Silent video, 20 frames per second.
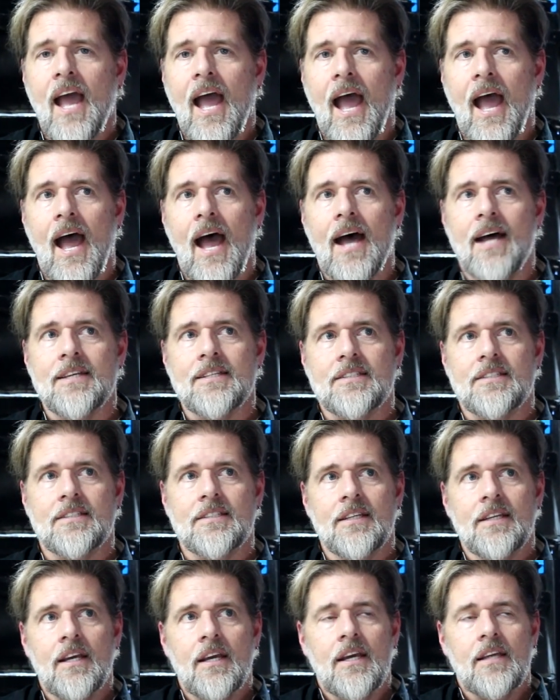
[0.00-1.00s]

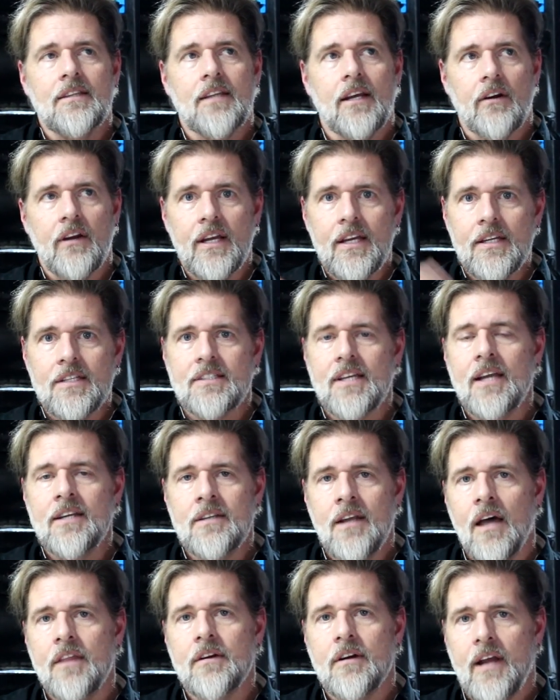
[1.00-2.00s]
as there is
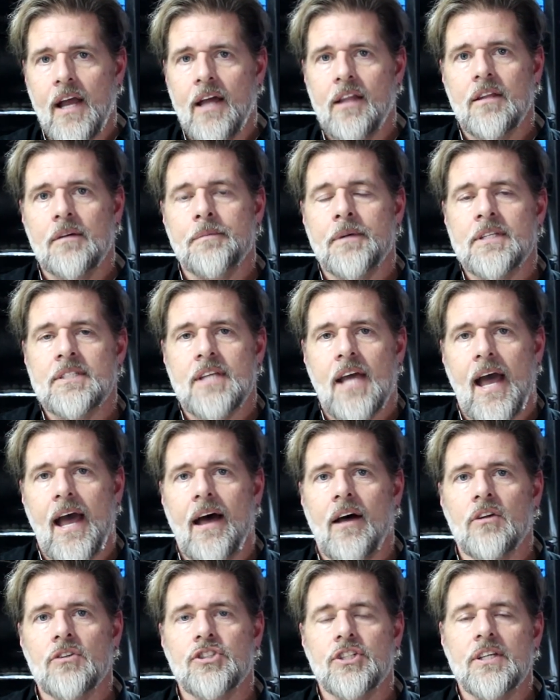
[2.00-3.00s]
another element to
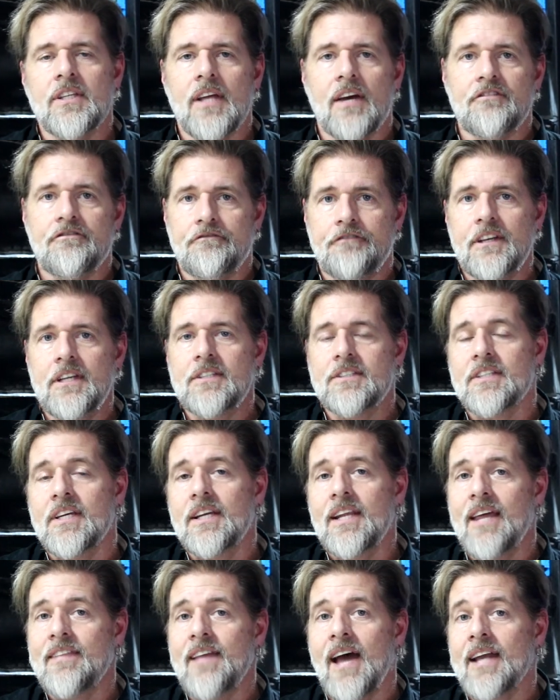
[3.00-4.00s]
algae that feeds
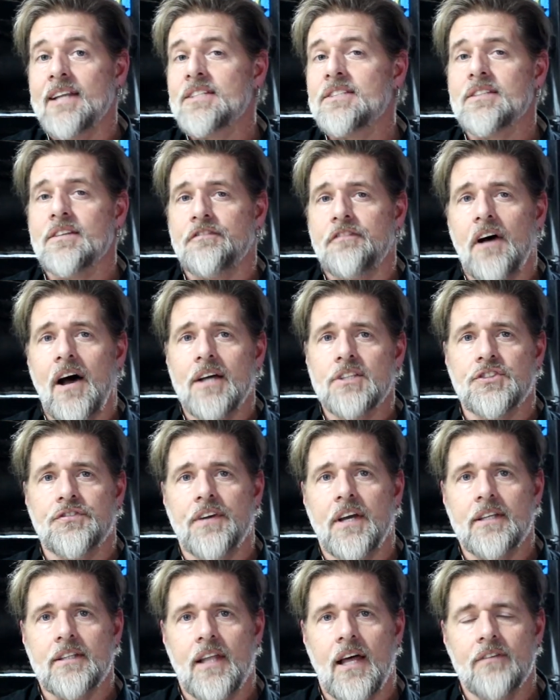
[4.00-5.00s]
it, and that is the
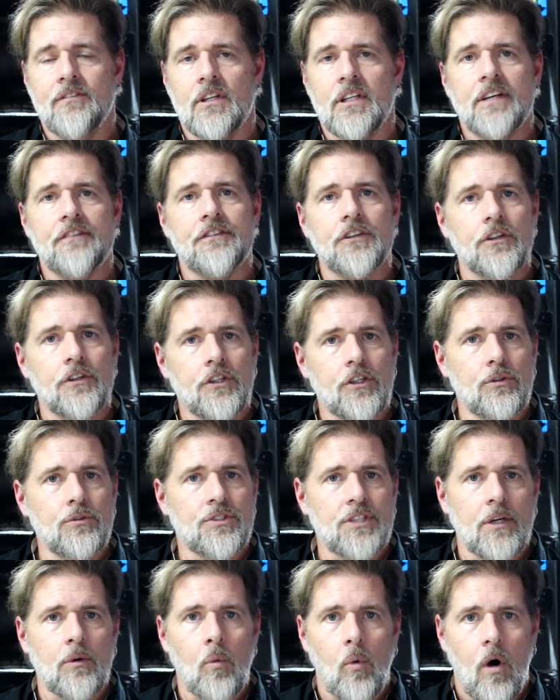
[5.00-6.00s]
phosphate level. If you're
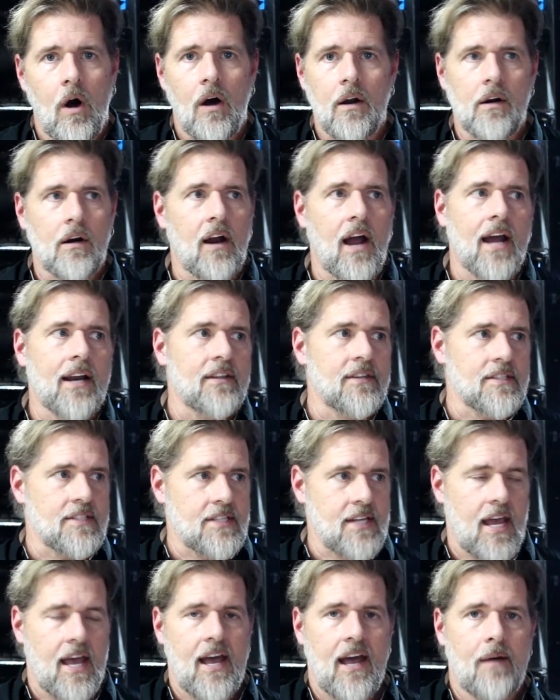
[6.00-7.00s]
using water out of the
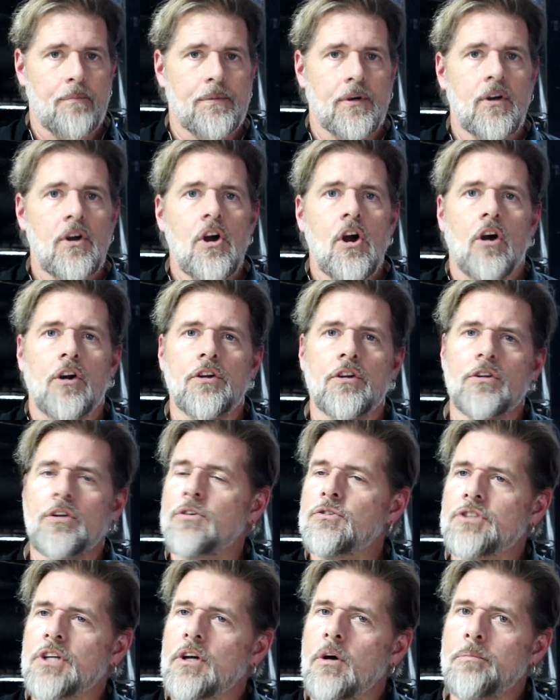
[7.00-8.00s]
tap or you're
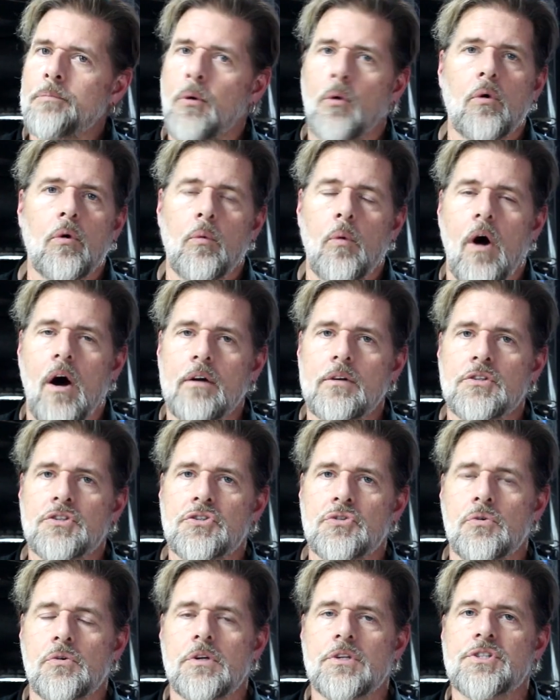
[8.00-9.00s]
using a poor water
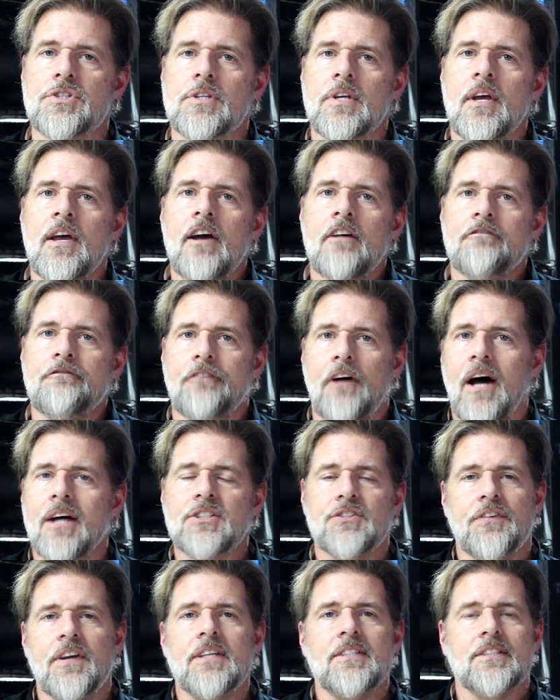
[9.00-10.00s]
source,
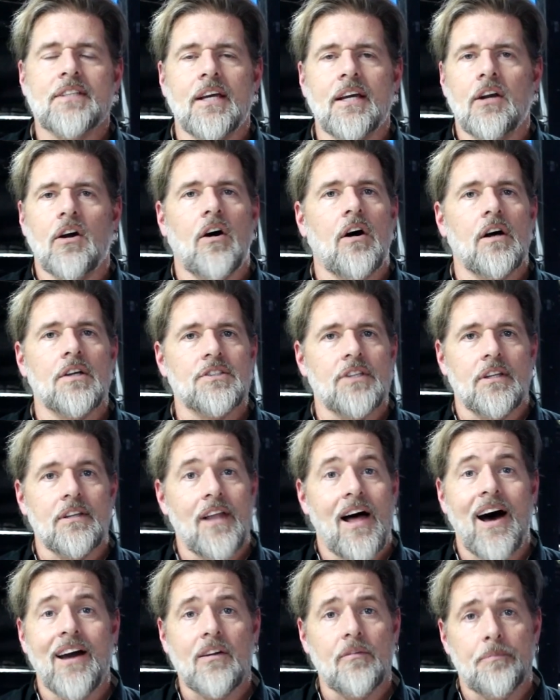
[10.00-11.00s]
Phosphates can cause a
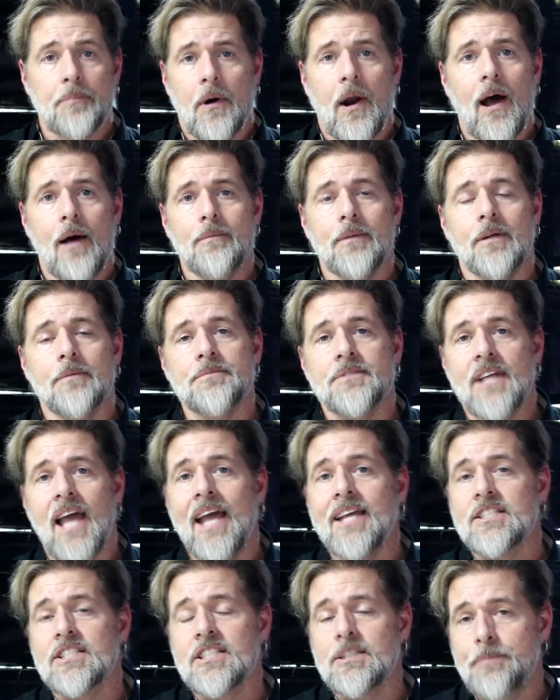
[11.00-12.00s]
lot of problems,
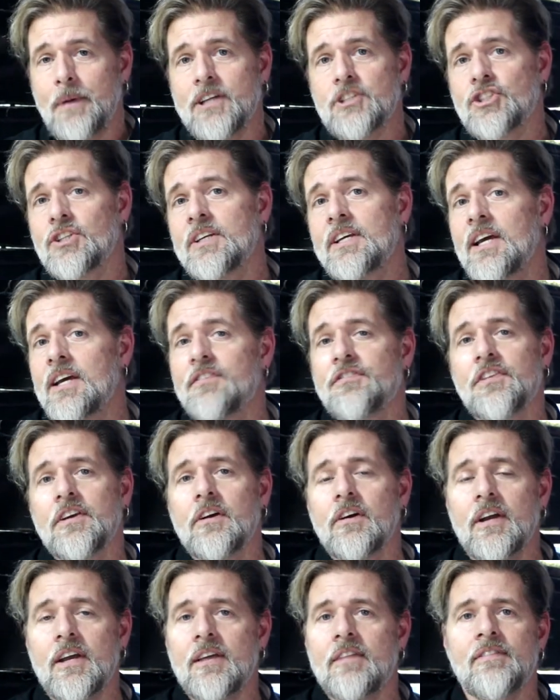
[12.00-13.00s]
especially if
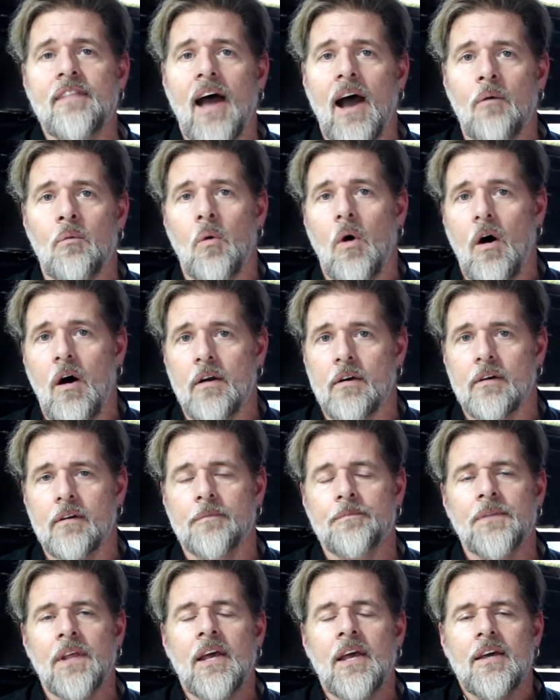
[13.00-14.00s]
they're in that water.
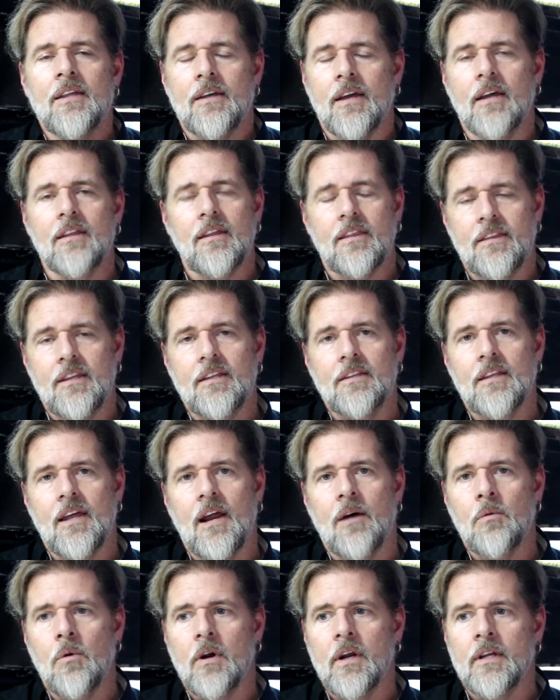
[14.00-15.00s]
The other thing
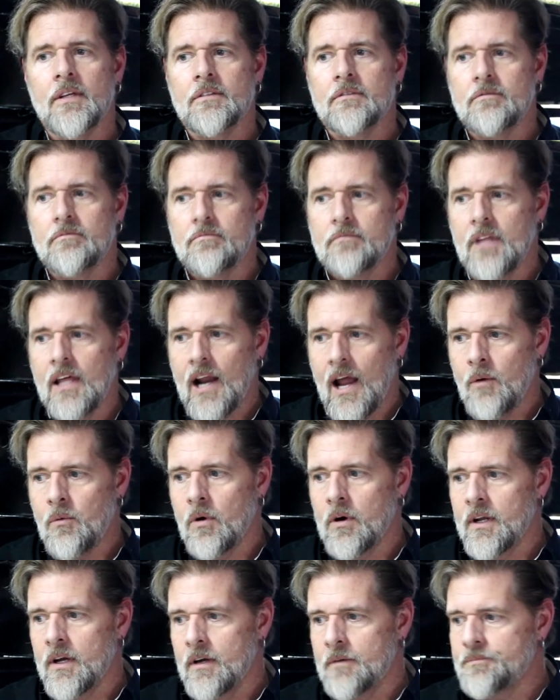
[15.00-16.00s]
that I want to that I
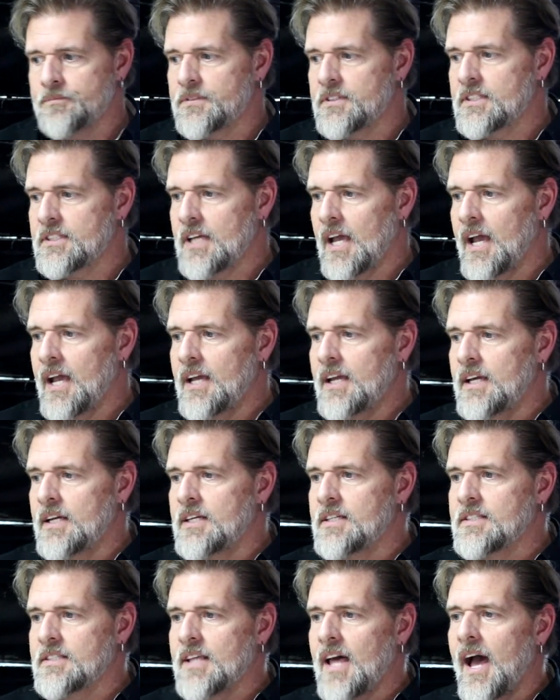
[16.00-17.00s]
want to say
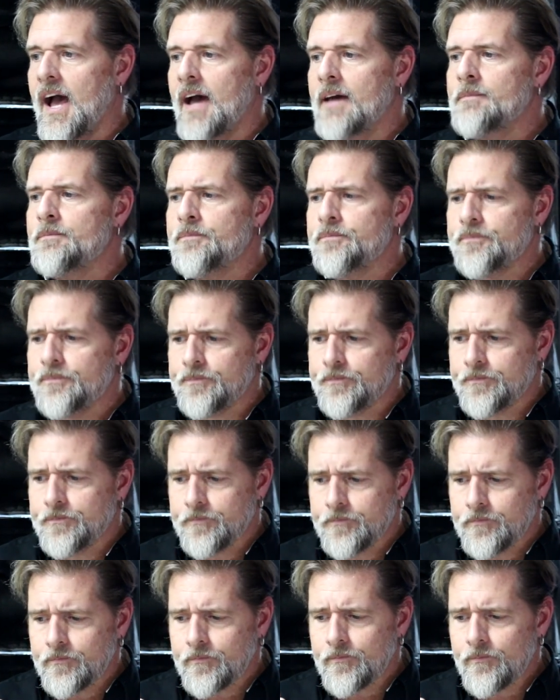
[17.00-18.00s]
is that
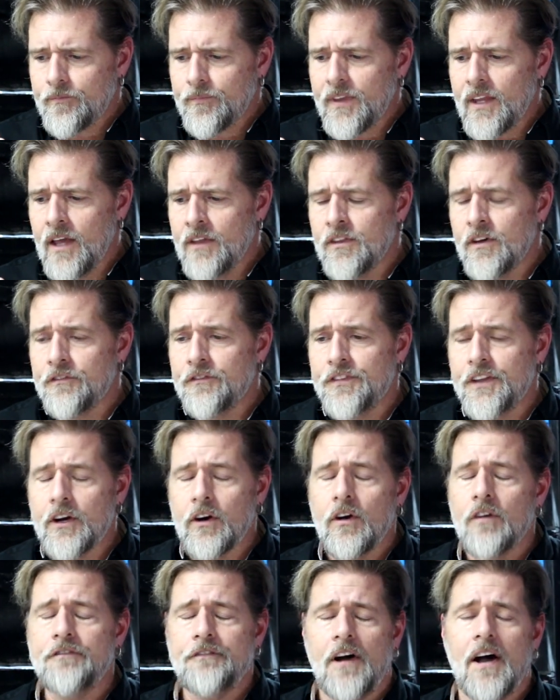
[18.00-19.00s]
the,
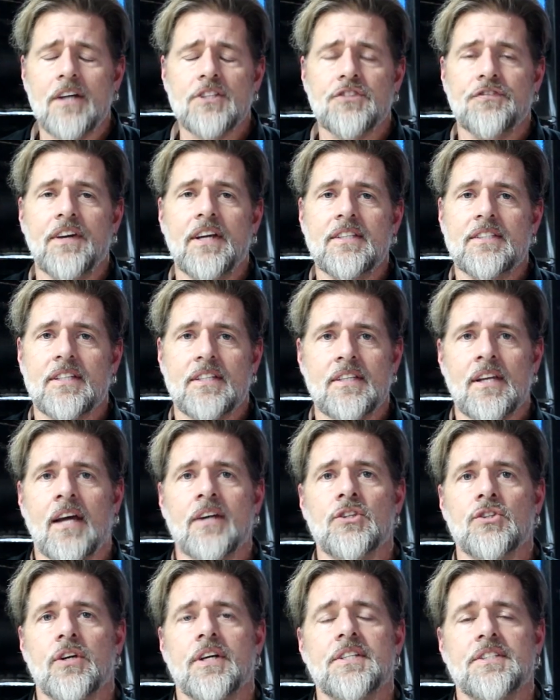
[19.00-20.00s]
there are phosphates and
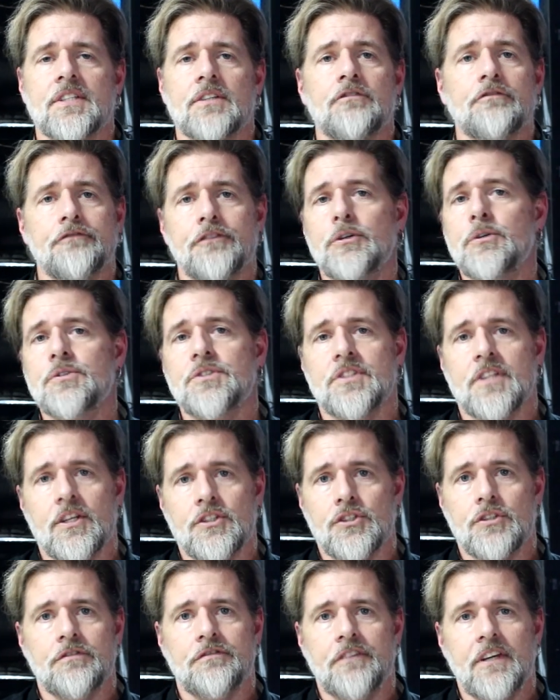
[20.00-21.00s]
nitrates in foods
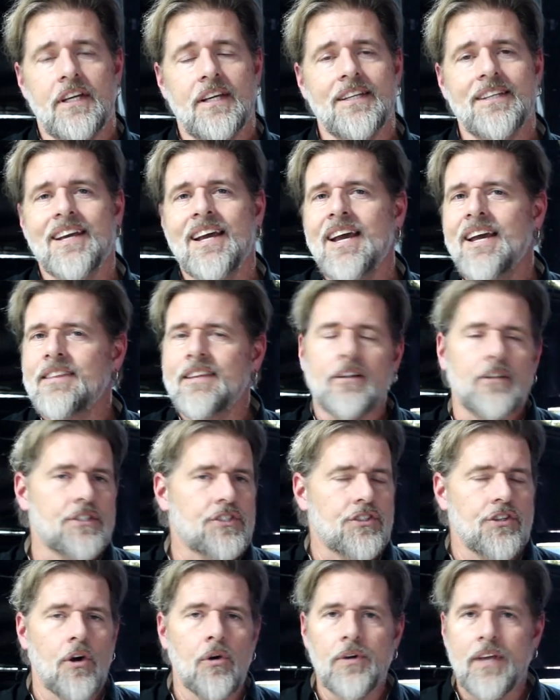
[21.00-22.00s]
that you feed. There
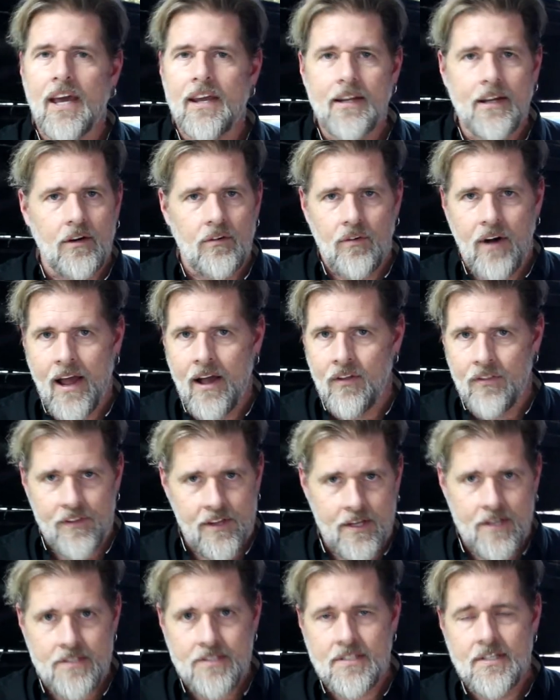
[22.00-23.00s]
is no getting around
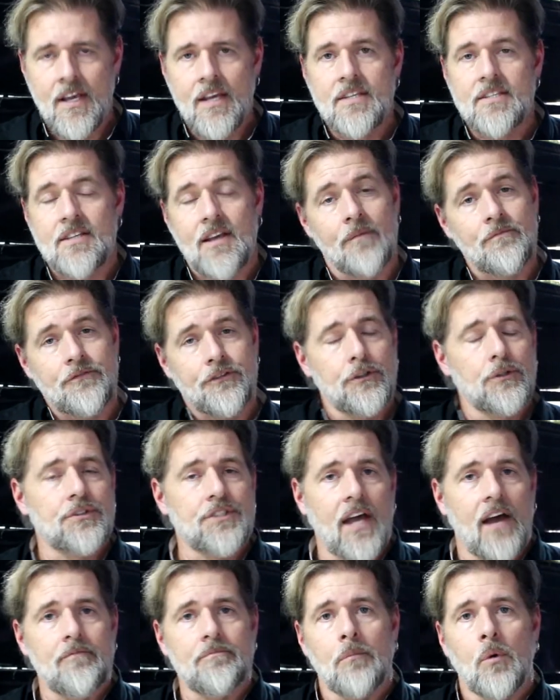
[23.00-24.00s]
this. Some
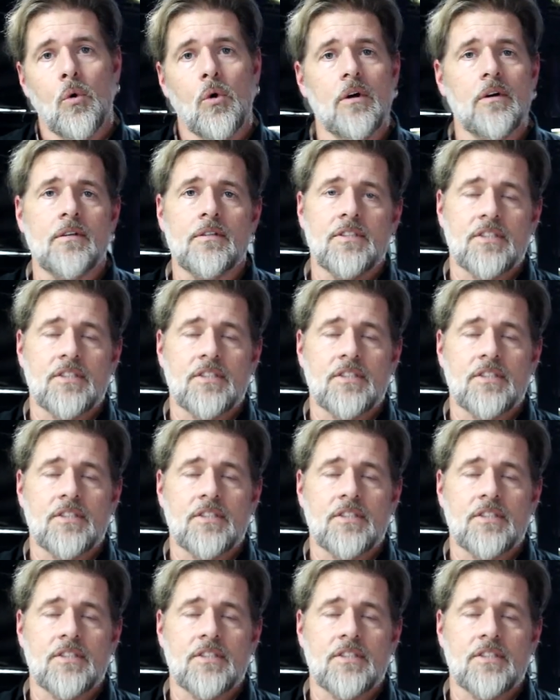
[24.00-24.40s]
foods have more,